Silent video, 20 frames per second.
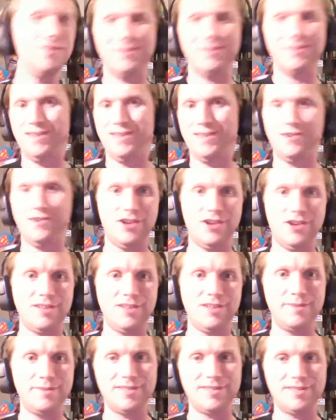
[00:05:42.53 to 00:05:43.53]
you had to be
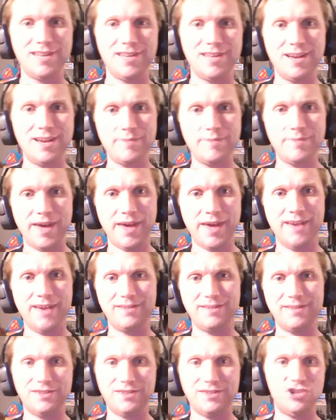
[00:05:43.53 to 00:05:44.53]
set up as the
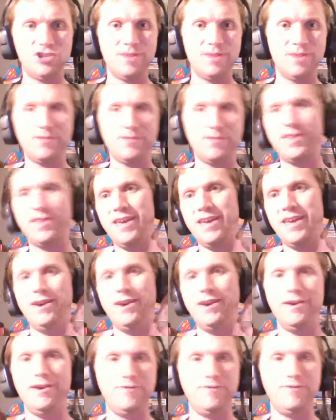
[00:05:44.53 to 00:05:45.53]
GM
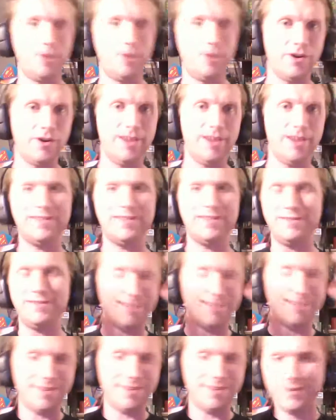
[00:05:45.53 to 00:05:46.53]
for it, and just
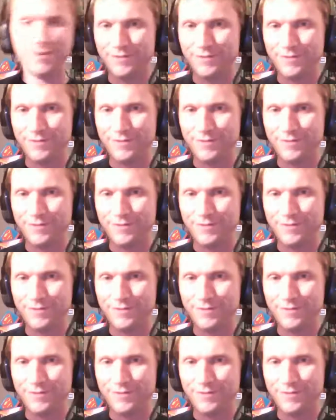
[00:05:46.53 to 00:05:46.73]
it